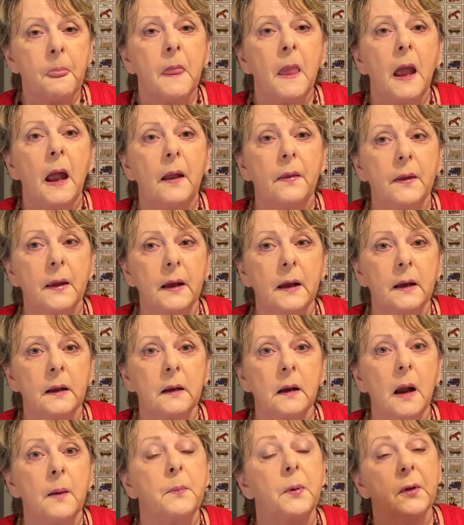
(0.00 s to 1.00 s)
and then
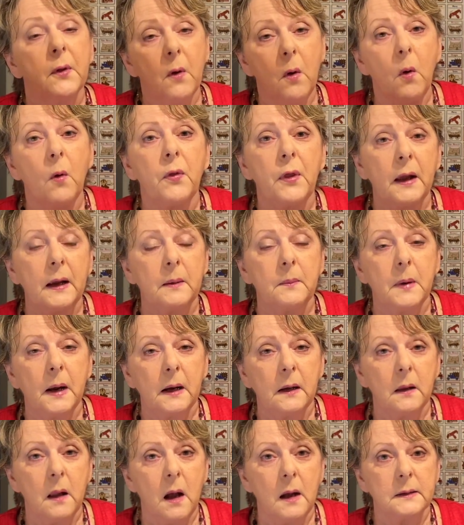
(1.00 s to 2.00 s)
I put the whole thing in my
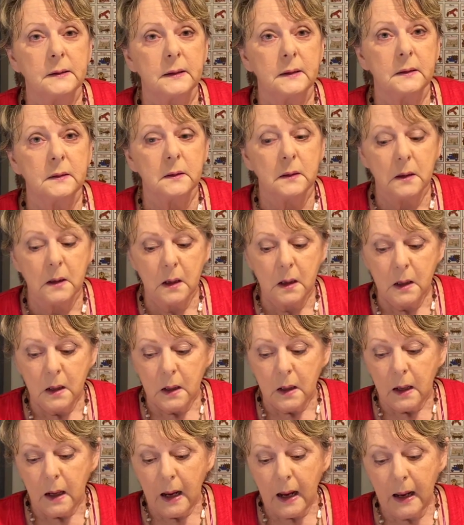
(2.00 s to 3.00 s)
closet.
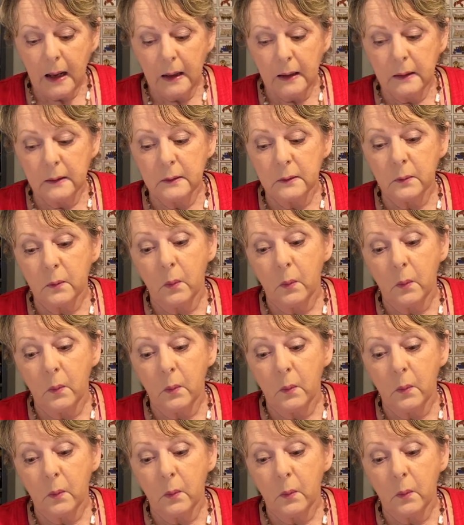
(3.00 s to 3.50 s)
And